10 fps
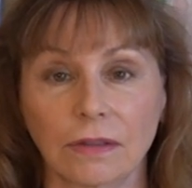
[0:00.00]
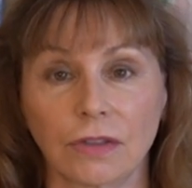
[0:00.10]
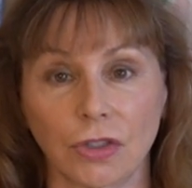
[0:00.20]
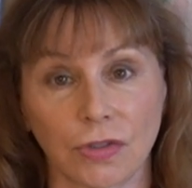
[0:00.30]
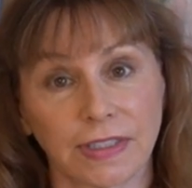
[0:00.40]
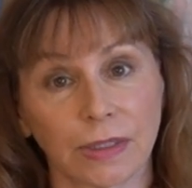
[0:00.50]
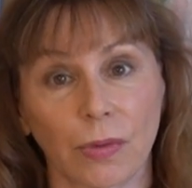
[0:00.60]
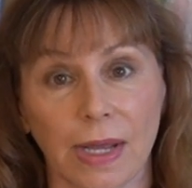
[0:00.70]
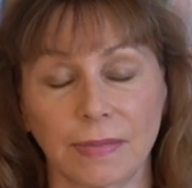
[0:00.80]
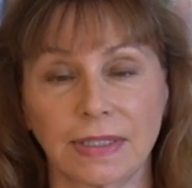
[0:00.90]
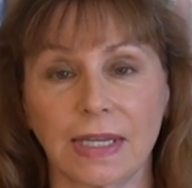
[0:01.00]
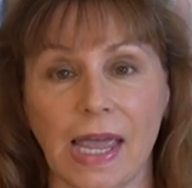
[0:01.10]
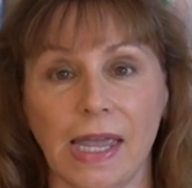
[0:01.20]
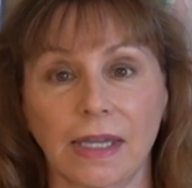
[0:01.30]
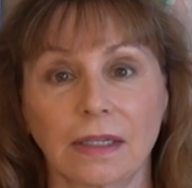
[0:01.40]
Do you see what I'm
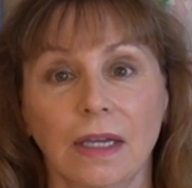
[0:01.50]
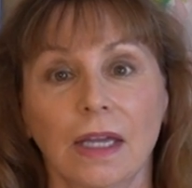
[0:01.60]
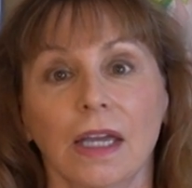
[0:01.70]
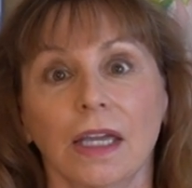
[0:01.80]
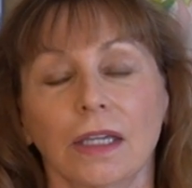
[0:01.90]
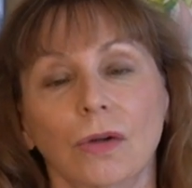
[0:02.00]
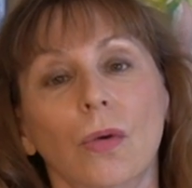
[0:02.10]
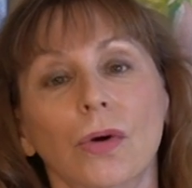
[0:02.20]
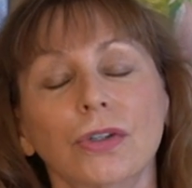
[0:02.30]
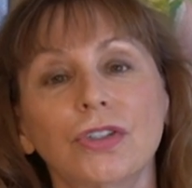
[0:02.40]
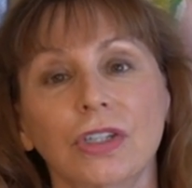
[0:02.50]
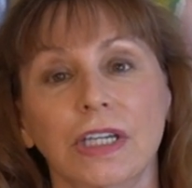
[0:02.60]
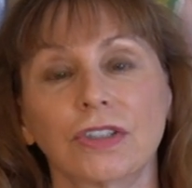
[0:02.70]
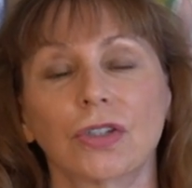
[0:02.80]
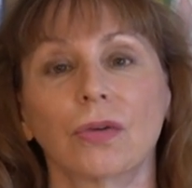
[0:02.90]
saying? In order to
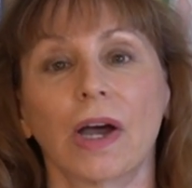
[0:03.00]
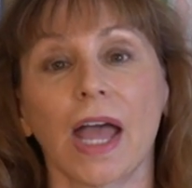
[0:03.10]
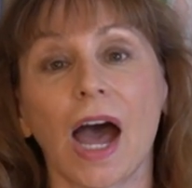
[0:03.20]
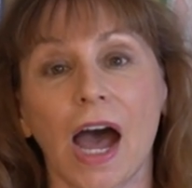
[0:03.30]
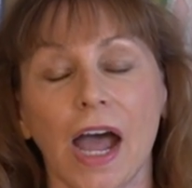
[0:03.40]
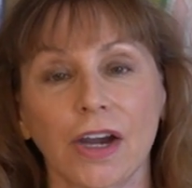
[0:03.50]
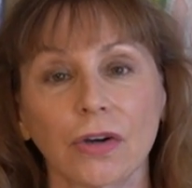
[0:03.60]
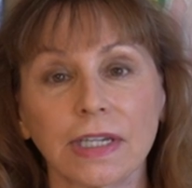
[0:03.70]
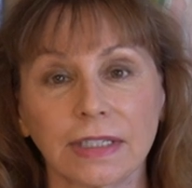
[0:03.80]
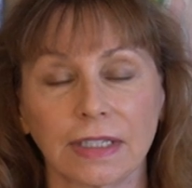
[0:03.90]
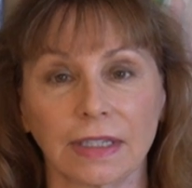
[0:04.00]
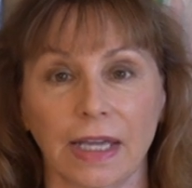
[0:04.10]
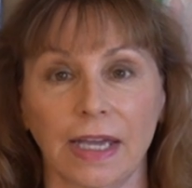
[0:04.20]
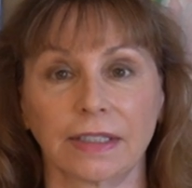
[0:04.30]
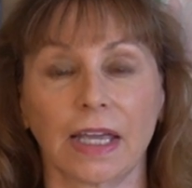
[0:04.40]
get to a higher
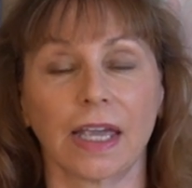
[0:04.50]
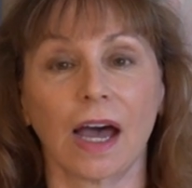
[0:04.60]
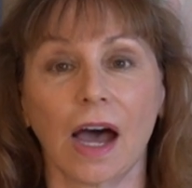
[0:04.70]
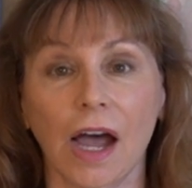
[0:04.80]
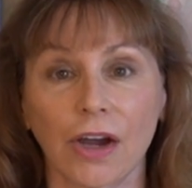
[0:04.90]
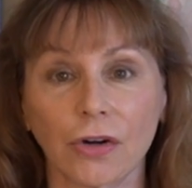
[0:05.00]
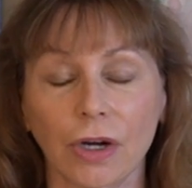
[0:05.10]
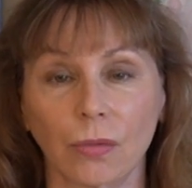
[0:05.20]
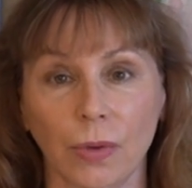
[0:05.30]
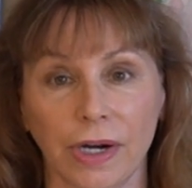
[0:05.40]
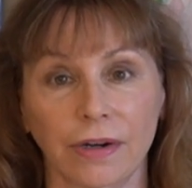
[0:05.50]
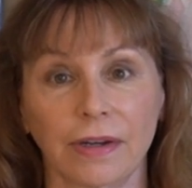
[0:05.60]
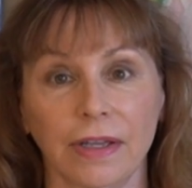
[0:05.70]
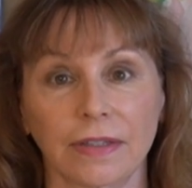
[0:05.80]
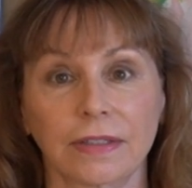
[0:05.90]
intellect, a higher
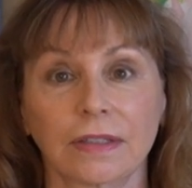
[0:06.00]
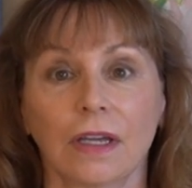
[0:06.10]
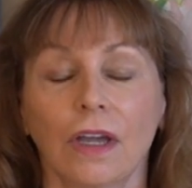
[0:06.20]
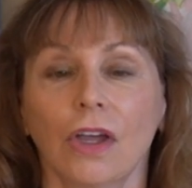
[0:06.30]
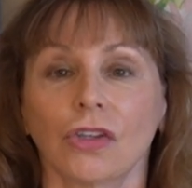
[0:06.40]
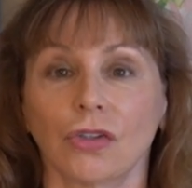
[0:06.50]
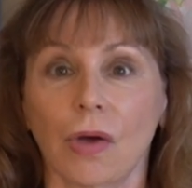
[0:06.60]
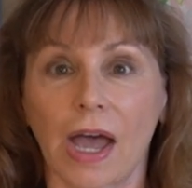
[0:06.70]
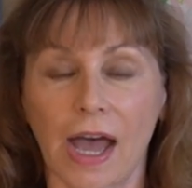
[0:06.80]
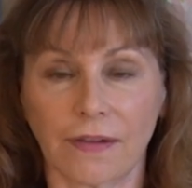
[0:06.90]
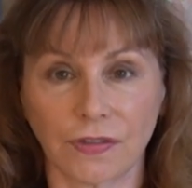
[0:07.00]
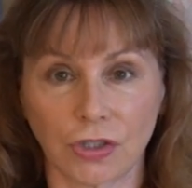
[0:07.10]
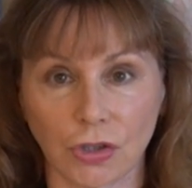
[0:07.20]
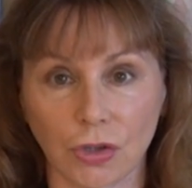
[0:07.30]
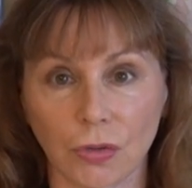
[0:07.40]
awareness, you have
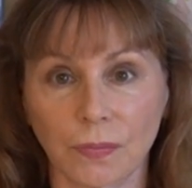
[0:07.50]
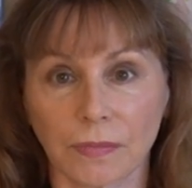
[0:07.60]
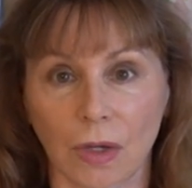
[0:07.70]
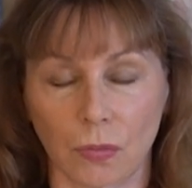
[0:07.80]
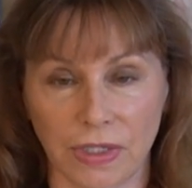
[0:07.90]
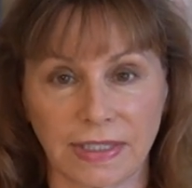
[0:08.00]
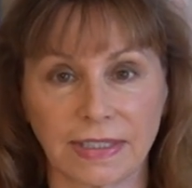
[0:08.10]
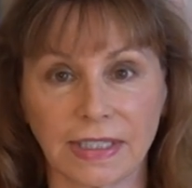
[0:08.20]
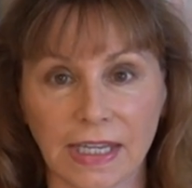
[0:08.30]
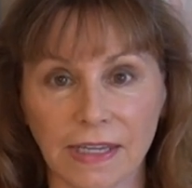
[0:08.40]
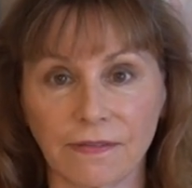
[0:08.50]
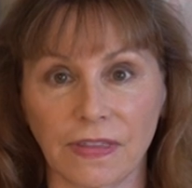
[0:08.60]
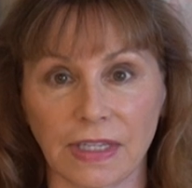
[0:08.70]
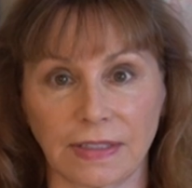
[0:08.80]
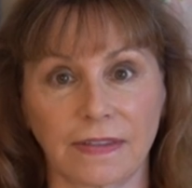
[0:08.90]
to receive
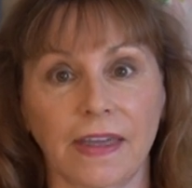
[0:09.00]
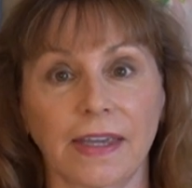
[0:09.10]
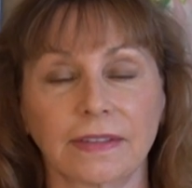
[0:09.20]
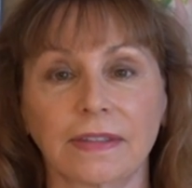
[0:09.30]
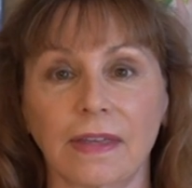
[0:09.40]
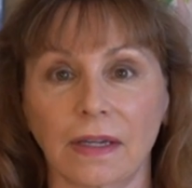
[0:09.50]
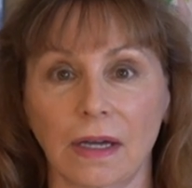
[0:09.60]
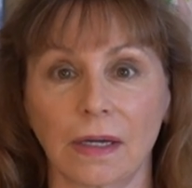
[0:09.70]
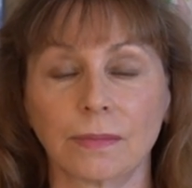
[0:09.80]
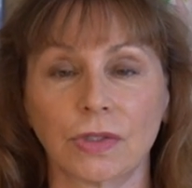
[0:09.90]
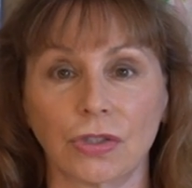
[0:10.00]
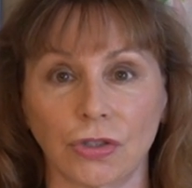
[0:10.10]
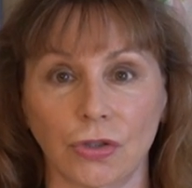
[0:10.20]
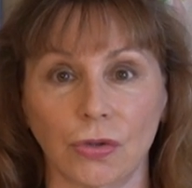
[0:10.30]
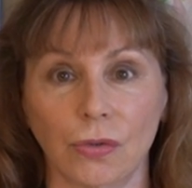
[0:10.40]
these things that come to
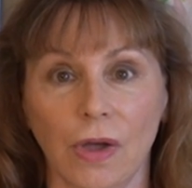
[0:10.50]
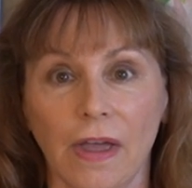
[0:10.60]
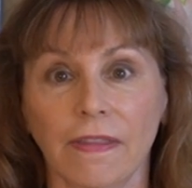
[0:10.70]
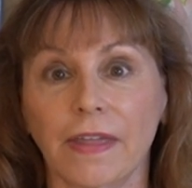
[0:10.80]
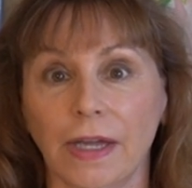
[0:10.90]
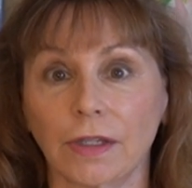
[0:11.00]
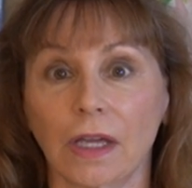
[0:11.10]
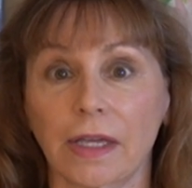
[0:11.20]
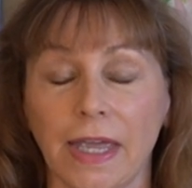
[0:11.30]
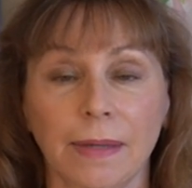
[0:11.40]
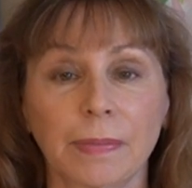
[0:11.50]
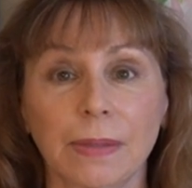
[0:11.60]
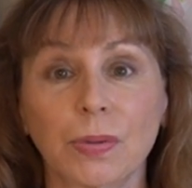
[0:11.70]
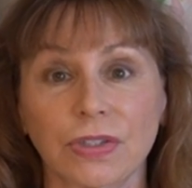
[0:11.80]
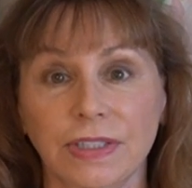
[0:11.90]
you that can
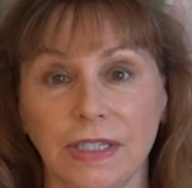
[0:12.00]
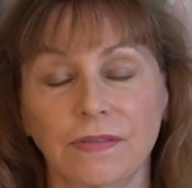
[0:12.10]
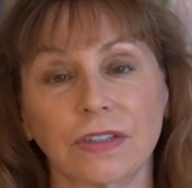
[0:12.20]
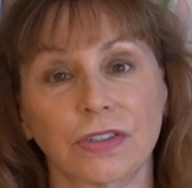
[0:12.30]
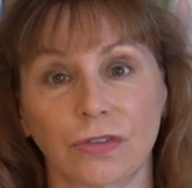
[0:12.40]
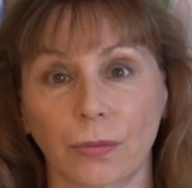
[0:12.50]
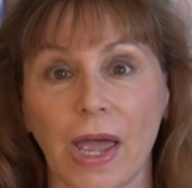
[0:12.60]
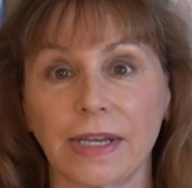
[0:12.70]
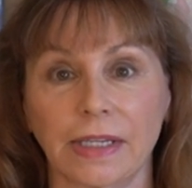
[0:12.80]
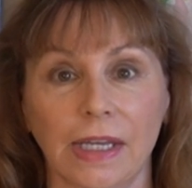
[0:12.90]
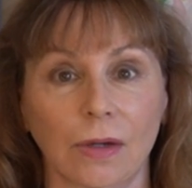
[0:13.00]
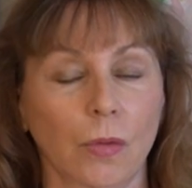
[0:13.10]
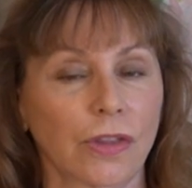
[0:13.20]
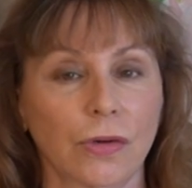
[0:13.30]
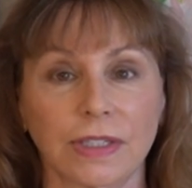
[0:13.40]
be perceived as threatening,
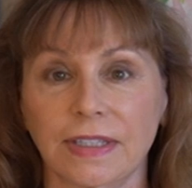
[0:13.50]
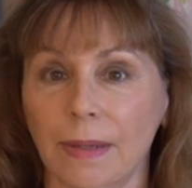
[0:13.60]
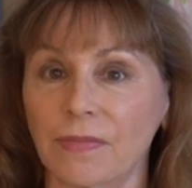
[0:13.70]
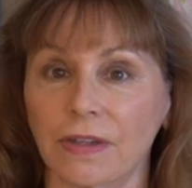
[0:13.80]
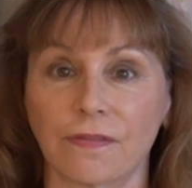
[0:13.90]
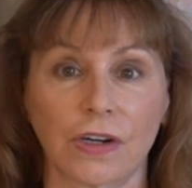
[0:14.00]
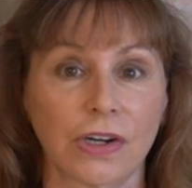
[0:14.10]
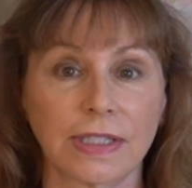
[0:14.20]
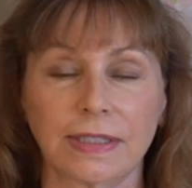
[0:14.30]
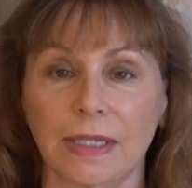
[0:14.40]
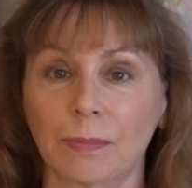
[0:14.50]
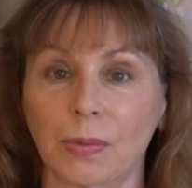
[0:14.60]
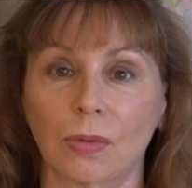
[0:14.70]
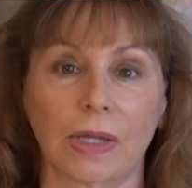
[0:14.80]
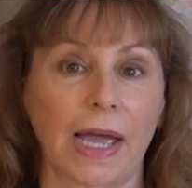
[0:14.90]
whether it's something very
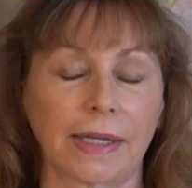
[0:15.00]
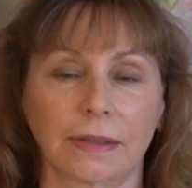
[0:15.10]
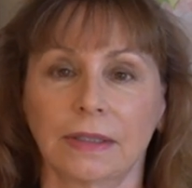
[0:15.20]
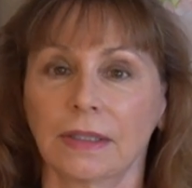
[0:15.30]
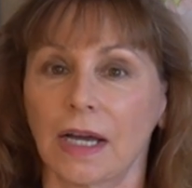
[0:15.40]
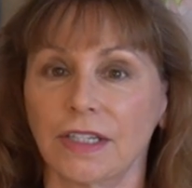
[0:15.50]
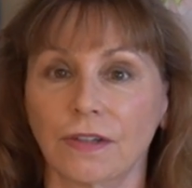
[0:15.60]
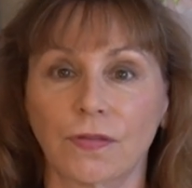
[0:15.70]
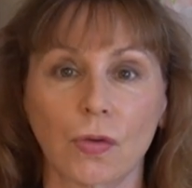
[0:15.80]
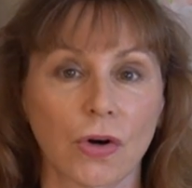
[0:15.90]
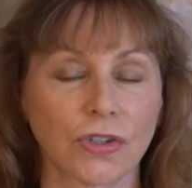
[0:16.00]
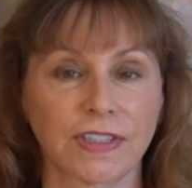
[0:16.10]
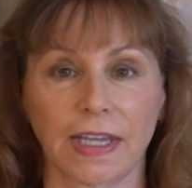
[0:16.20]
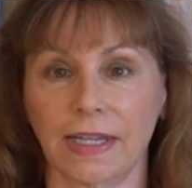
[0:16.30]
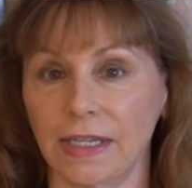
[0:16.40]
simple like a
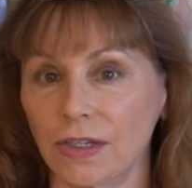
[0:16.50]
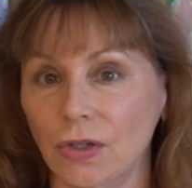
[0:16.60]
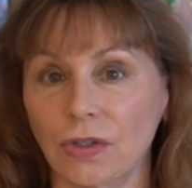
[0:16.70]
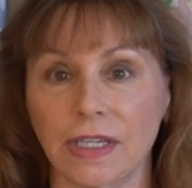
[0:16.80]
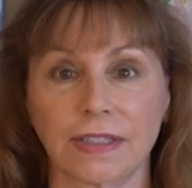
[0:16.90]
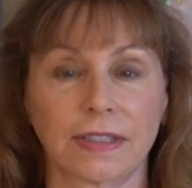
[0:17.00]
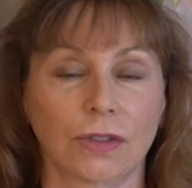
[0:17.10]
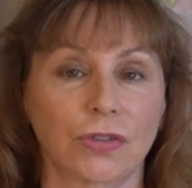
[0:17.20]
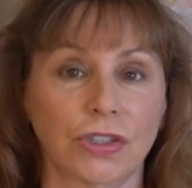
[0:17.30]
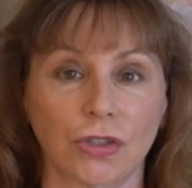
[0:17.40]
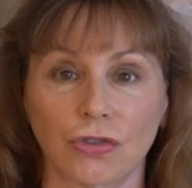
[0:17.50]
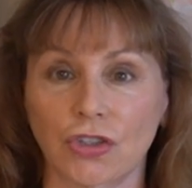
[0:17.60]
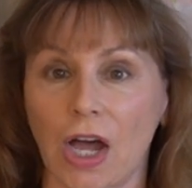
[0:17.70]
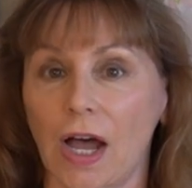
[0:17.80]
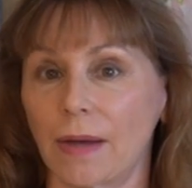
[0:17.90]
divorce, an illness, losing your
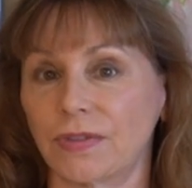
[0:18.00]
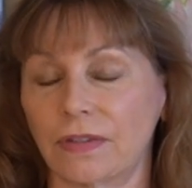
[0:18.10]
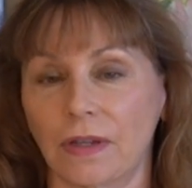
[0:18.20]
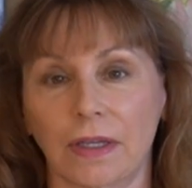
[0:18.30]
jobs,